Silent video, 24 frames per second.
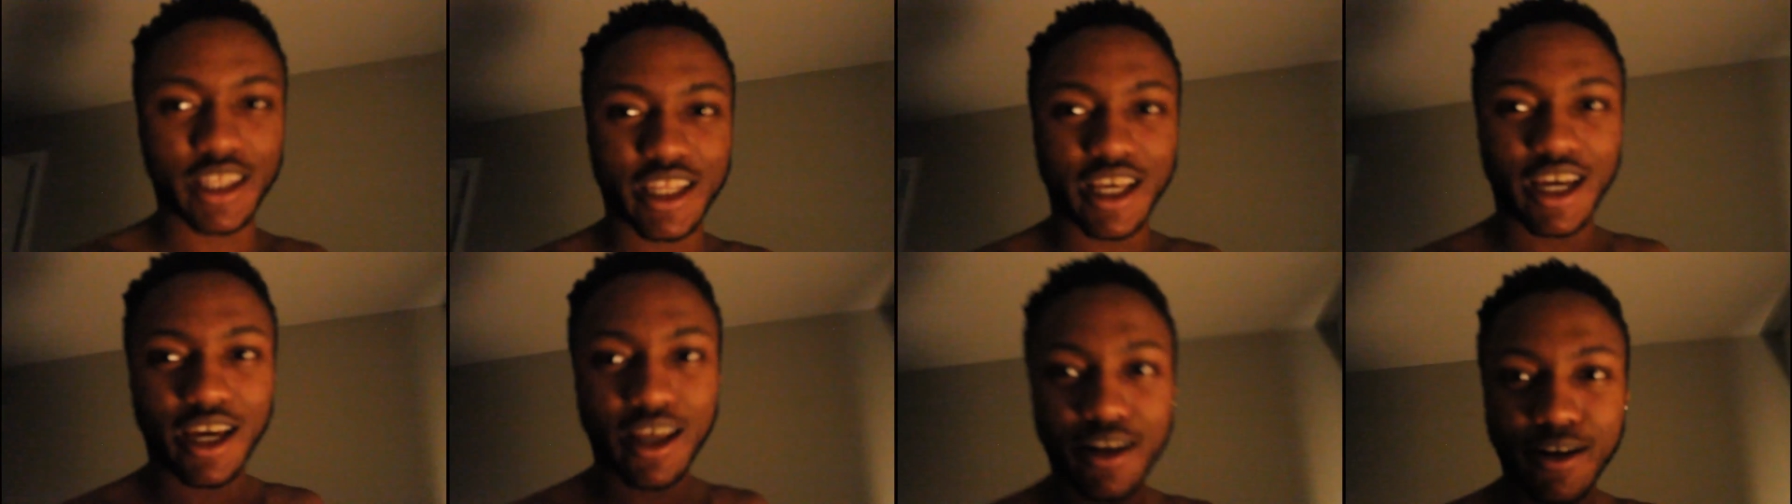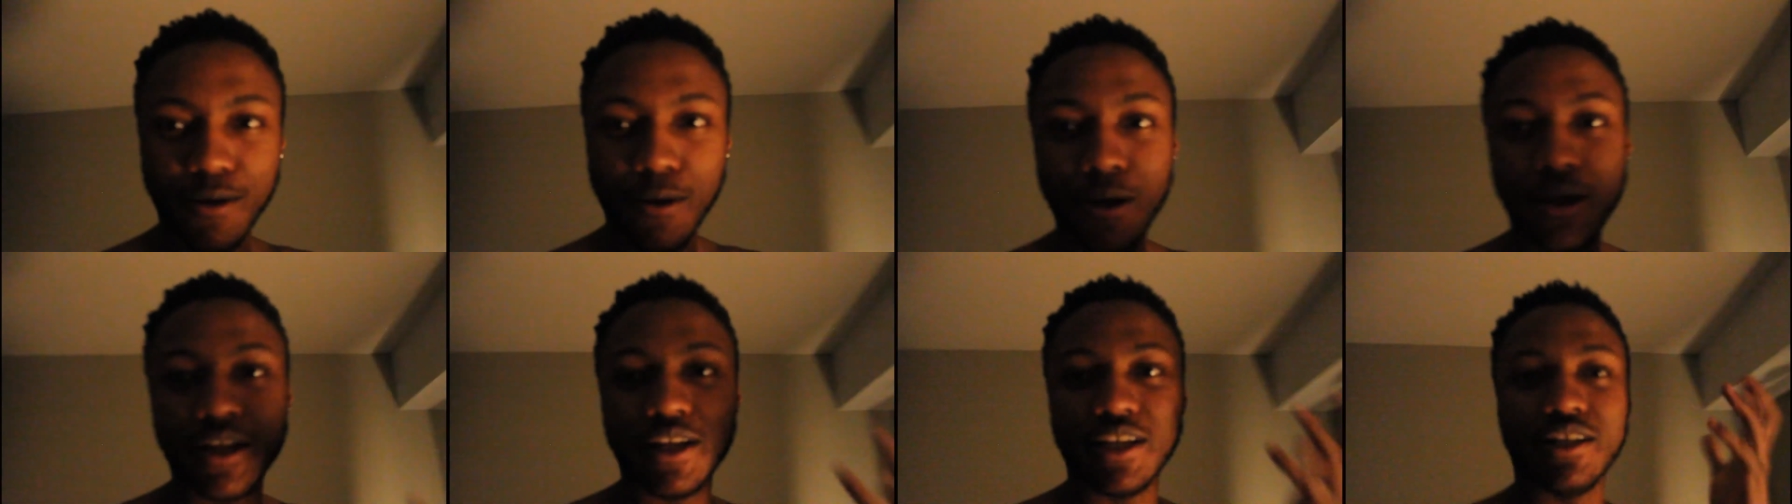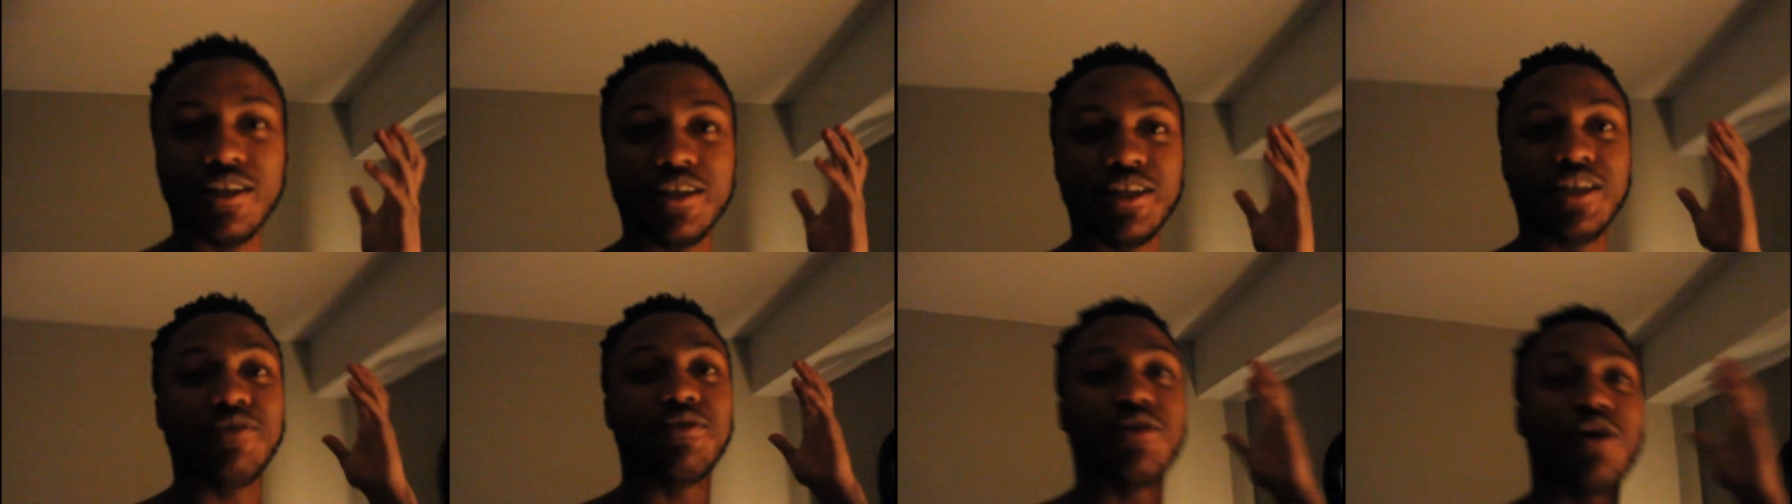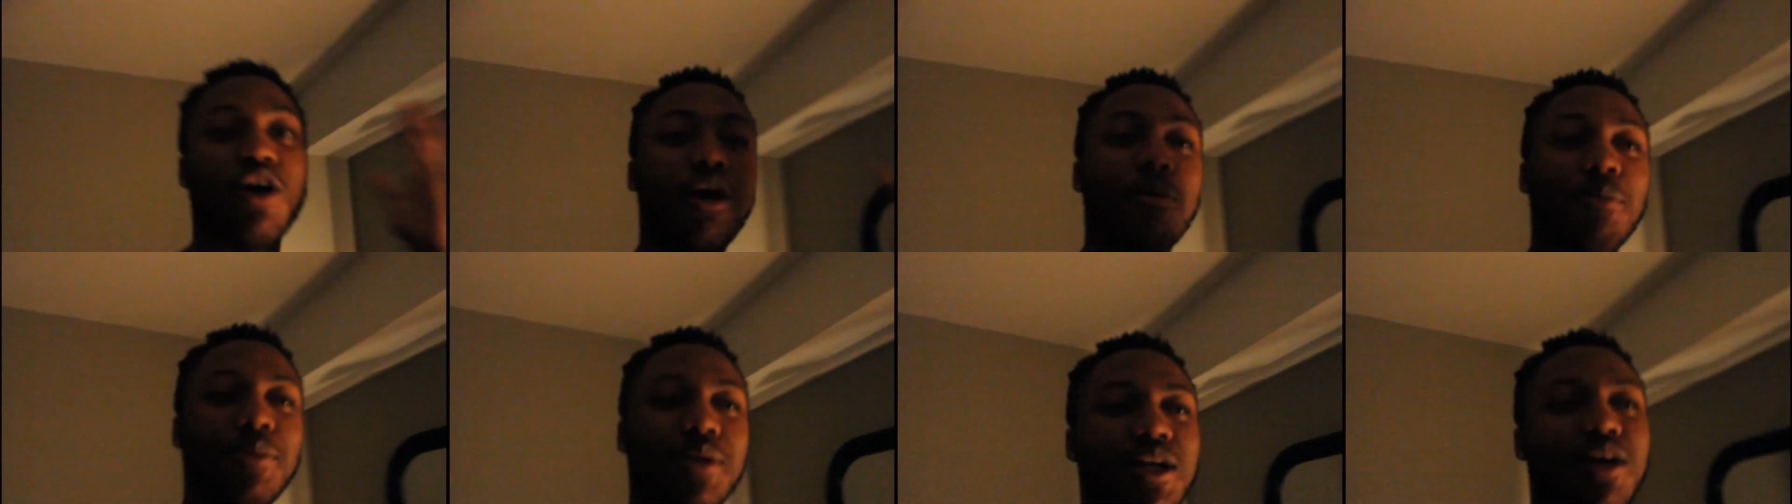that leave a
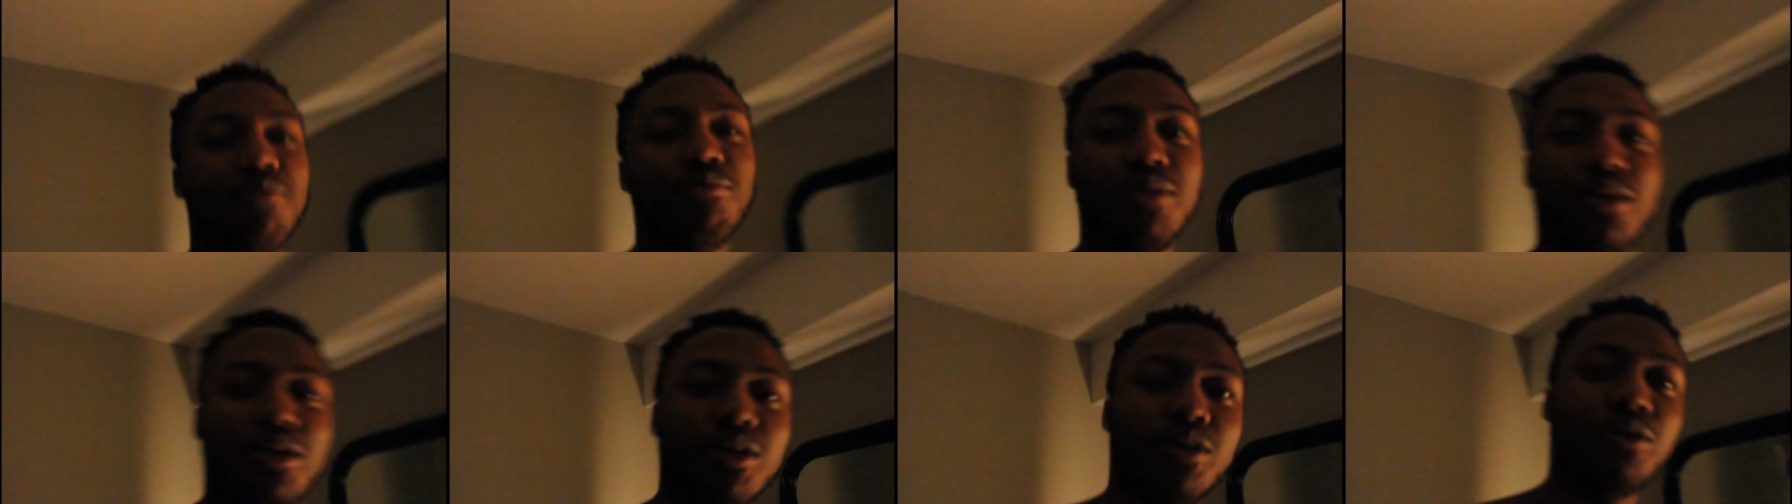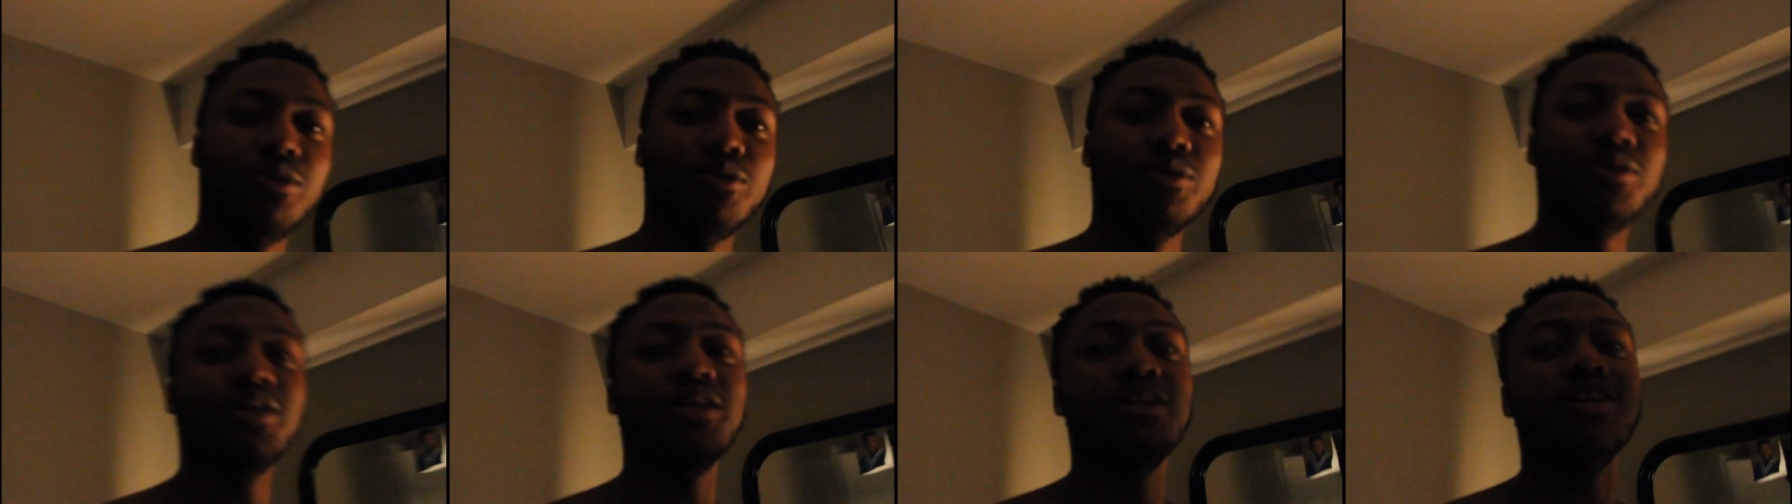comment down below